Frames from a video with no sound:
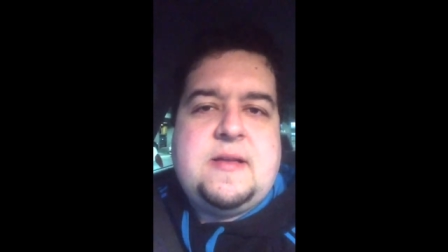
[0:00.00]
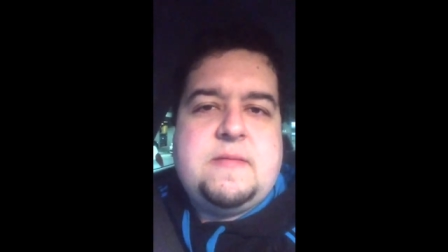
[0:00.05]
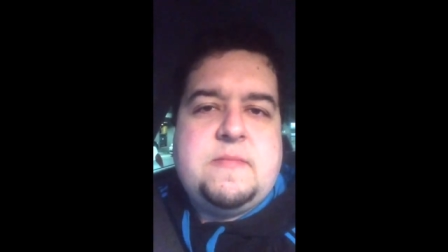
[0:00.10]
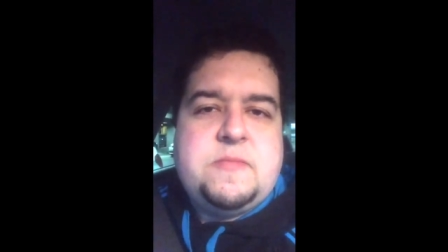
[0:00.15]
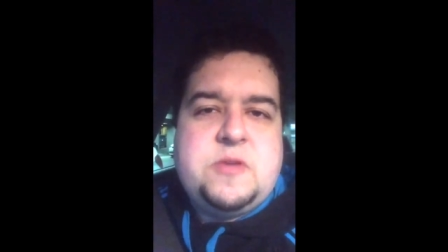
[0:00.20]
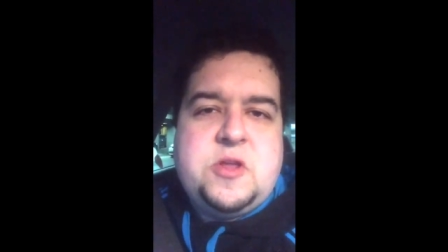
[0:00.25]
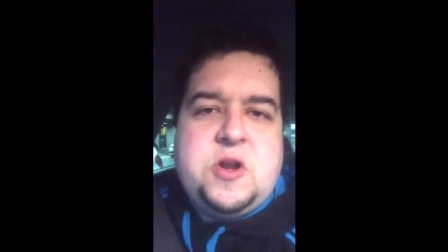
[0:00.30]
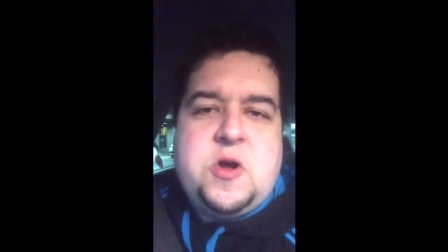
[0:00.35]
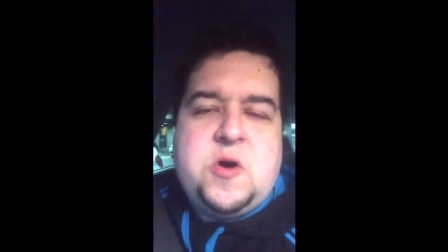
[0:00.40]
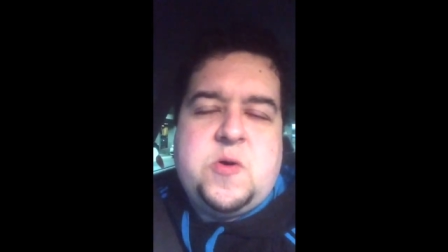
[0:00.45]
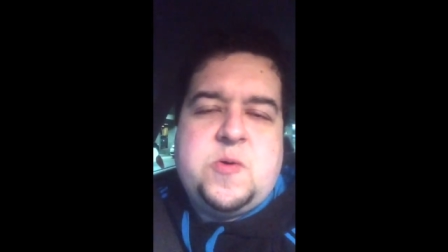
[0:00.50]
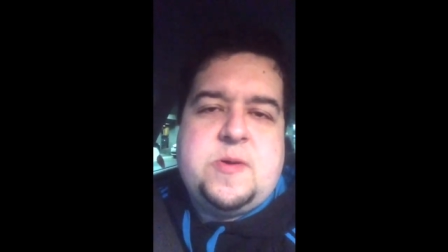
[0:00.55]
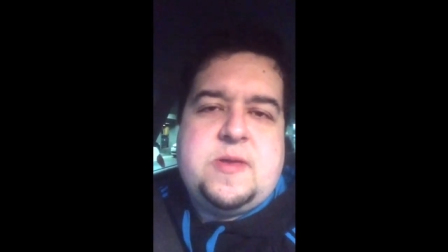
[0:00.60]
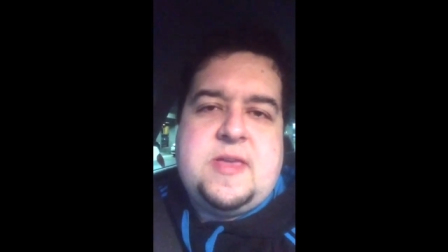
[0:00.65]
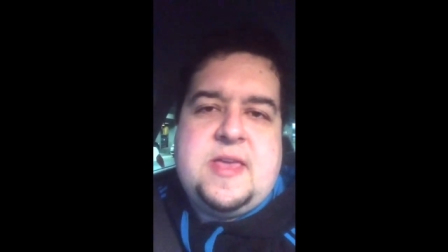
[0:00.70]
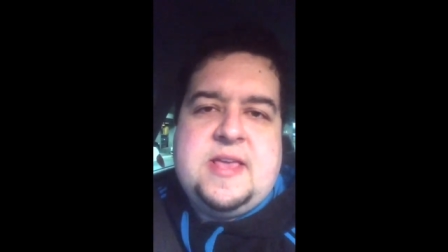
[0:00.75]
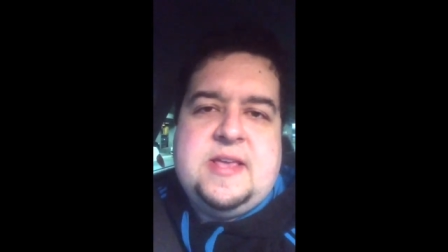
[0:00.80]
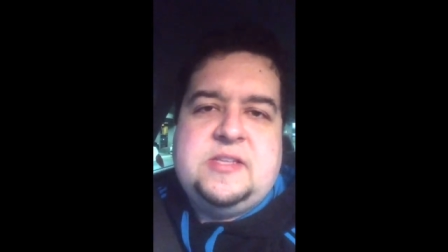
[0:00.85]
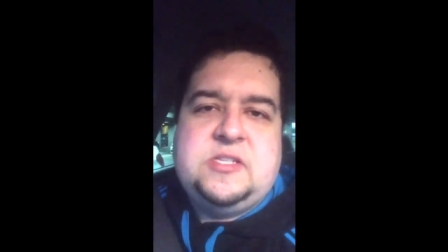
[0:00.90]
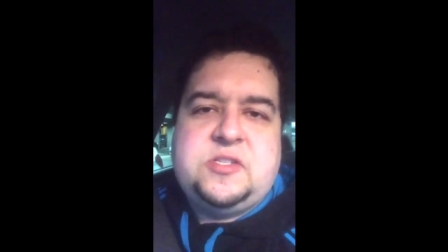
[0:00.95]
you know
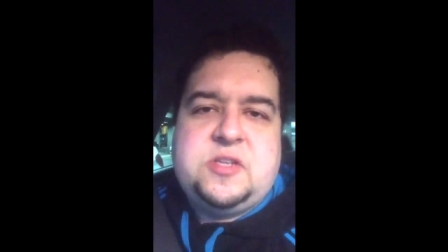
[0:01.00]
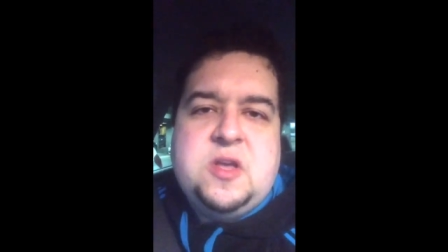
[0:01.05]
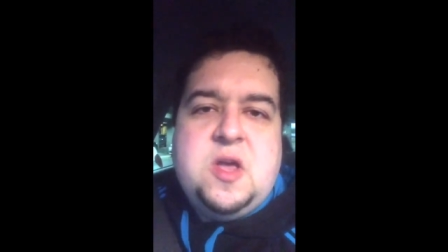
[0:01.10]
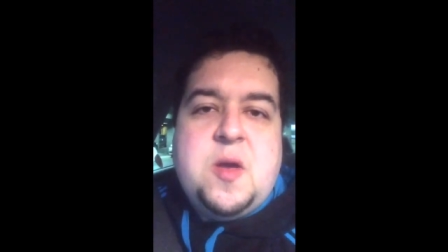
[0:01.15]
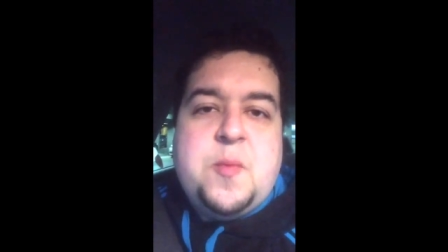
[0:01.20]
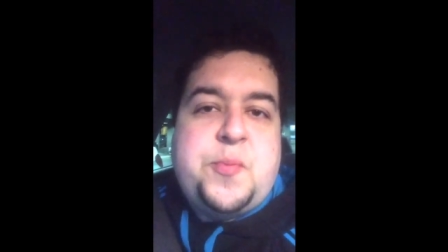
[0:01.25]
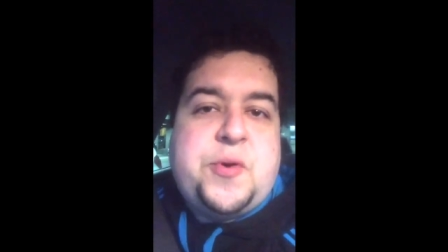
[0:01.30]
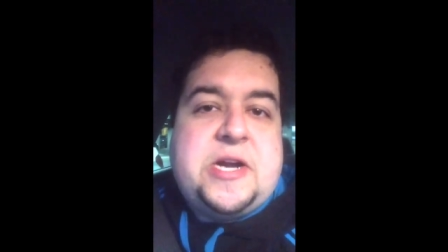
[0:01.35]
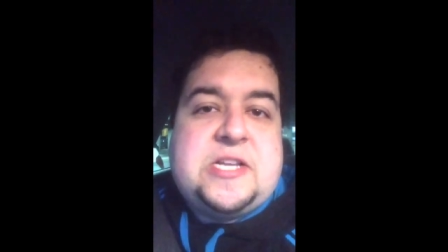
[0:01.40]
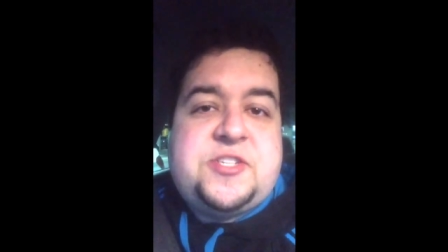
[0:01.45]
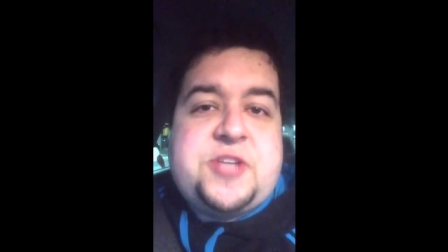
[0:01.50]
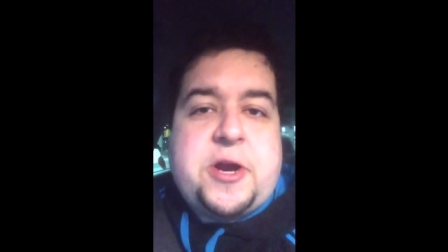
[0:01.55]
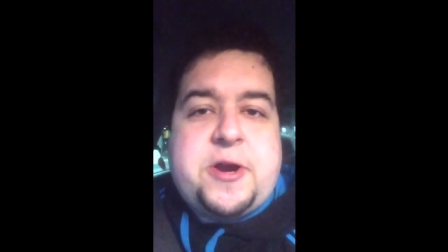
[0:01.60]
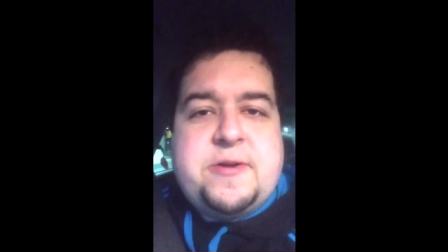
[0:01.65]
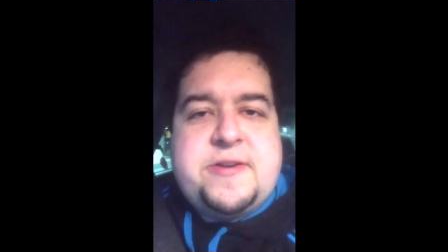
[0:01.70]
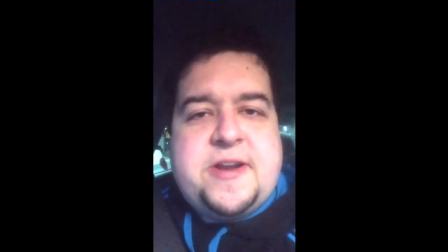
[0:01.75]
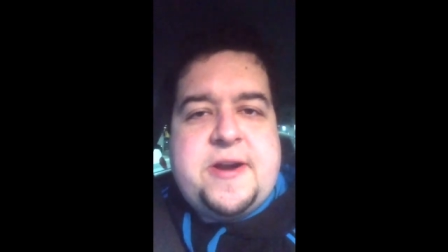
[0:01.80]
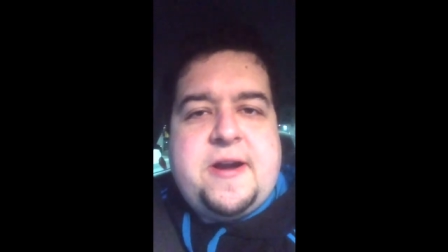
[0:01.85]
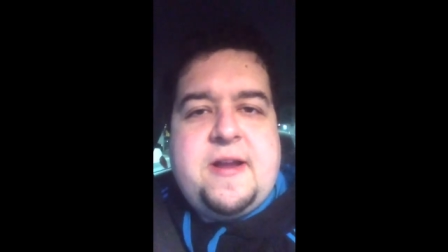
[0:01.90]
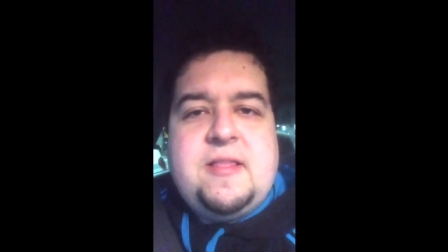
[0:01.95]
his press
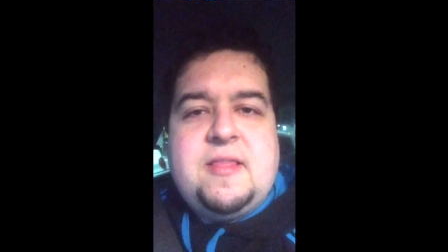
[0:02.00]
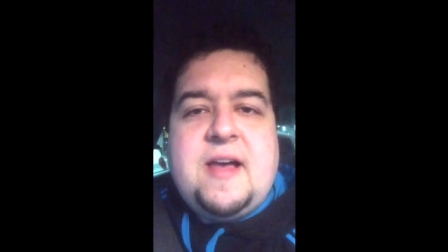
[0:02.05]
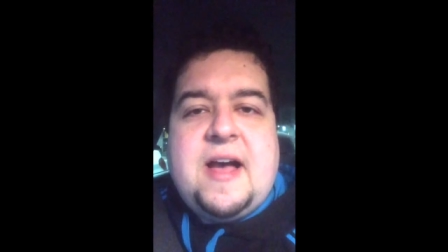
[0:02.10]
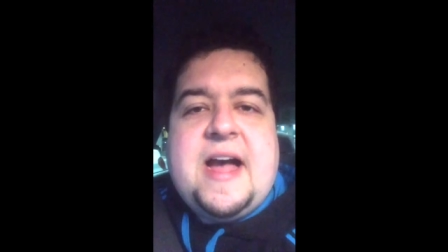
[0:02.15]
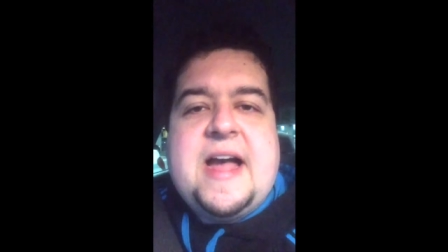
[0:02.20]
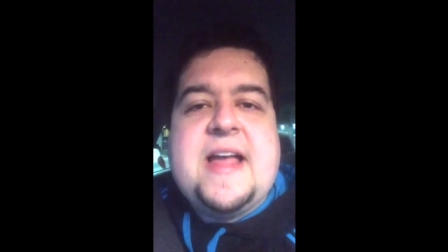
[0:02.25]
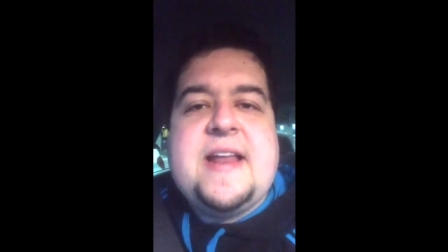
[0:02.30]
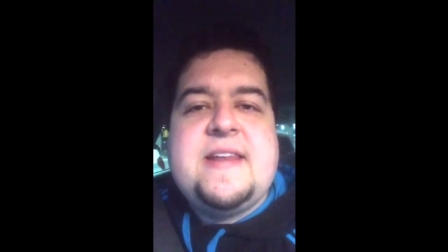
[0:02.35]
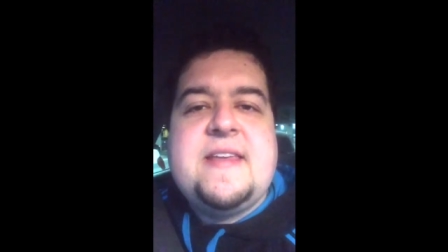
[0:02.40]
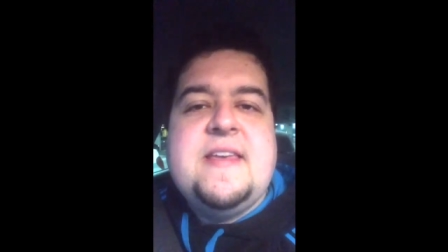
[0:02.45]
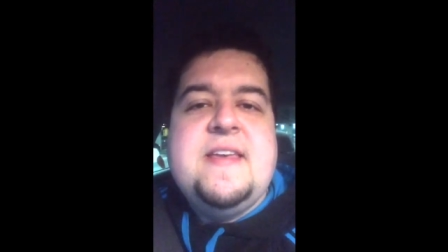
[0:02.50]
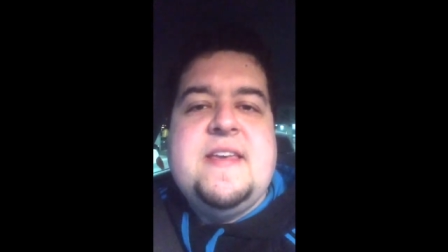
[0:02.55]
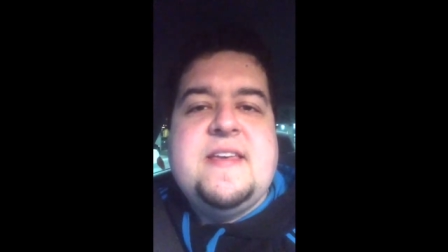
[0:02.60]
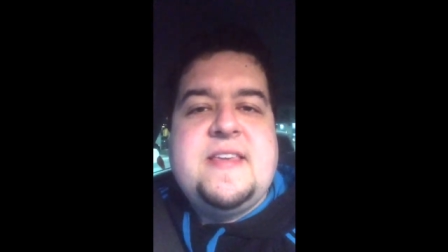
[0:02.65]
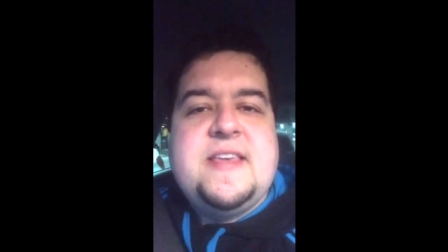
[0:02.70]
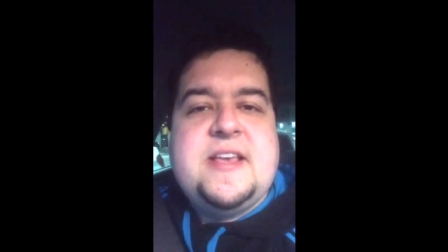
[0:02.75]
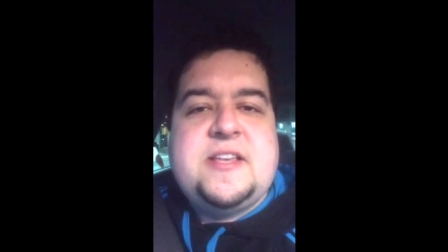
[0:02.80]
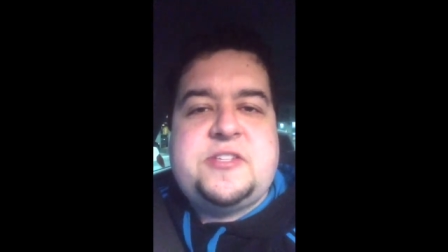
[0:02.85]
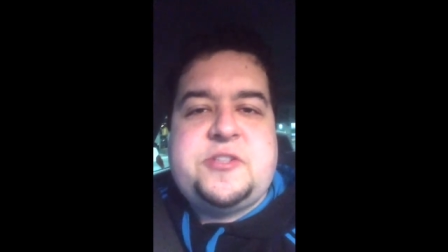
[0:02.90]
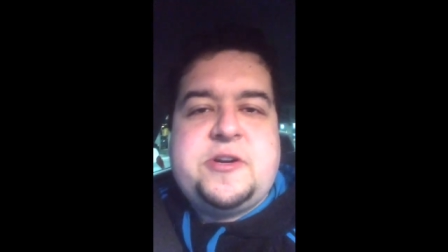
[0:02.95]
secretary lied
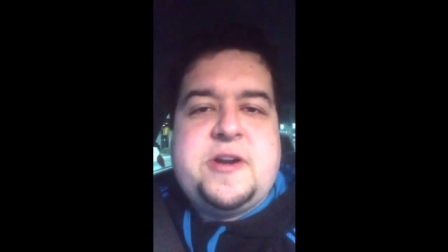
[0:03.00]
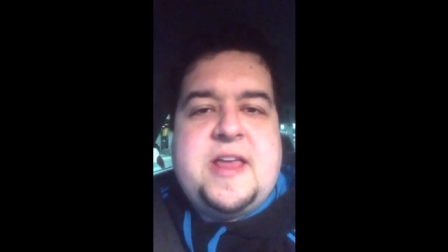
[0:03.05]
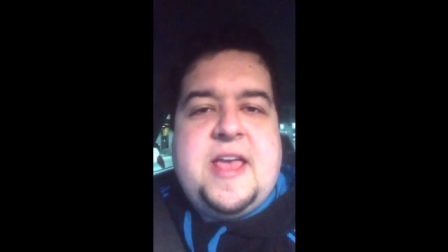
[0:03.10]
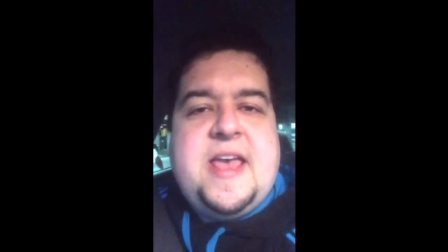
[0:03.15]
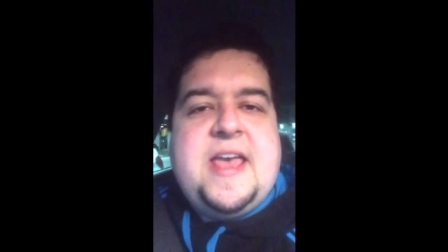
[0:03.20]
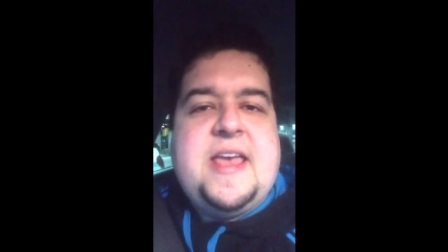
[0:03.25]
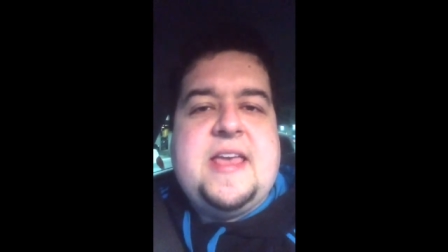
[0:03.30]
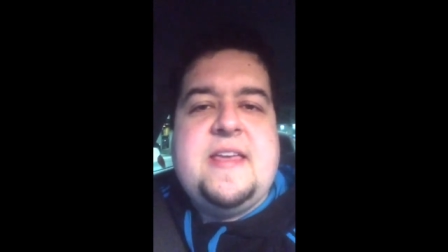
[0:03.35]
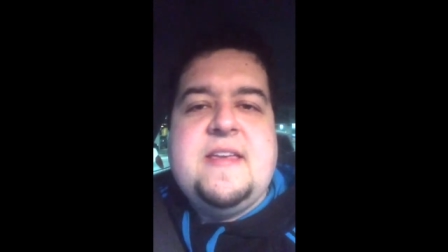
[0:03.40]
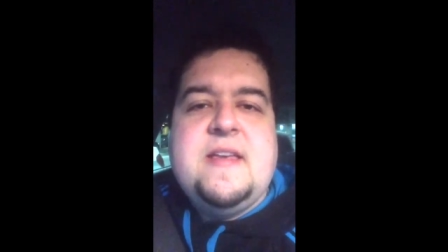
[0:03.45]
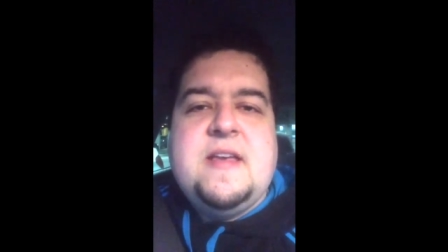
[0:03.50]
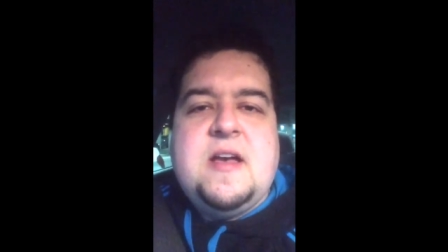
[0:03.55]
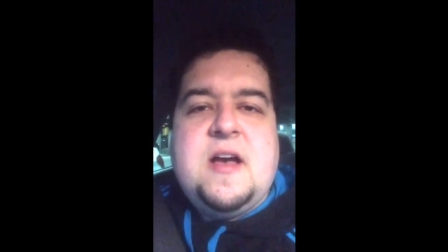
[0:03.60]
yesterday.